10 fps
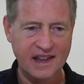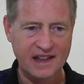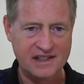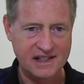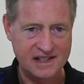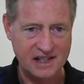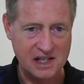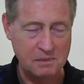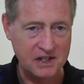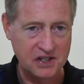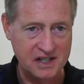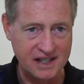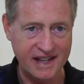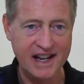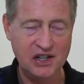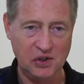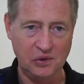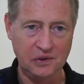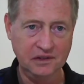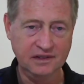as, as, as much as they knew,
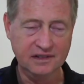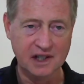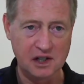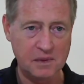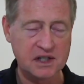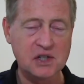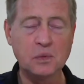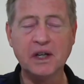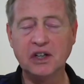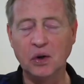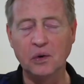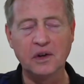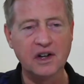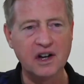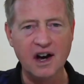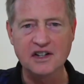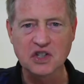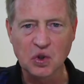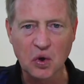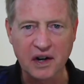as much as we know, God's
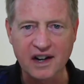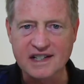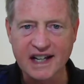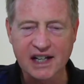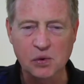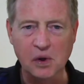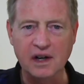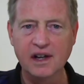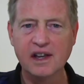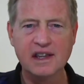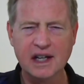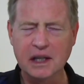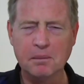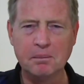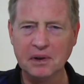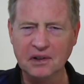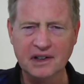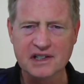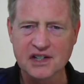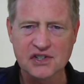glory, God's handiwork. Think of the
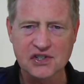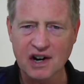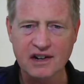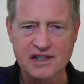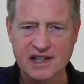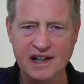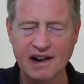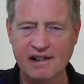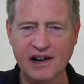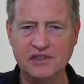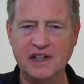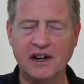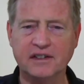billions of stars they are out there,